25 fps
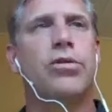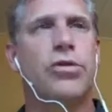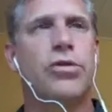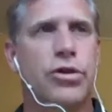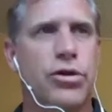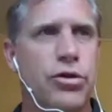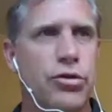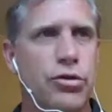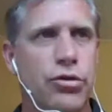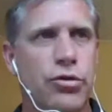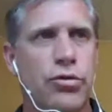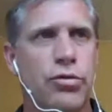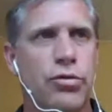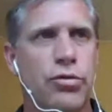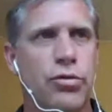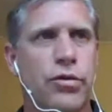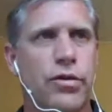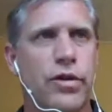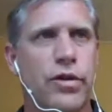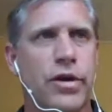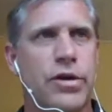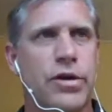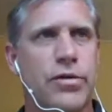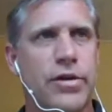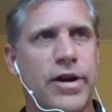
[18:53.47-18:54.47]
do
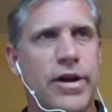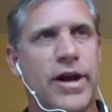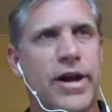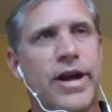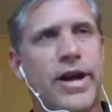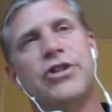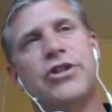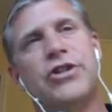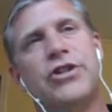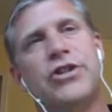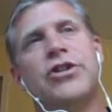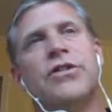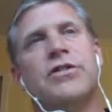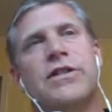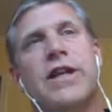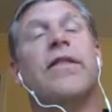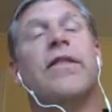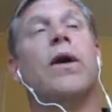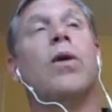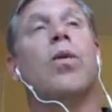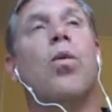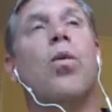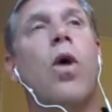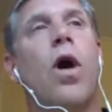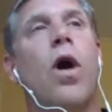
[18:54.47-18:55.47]
the creations that
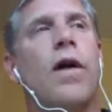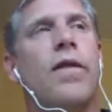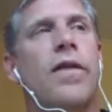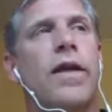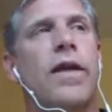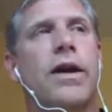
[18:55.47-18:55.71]
they want.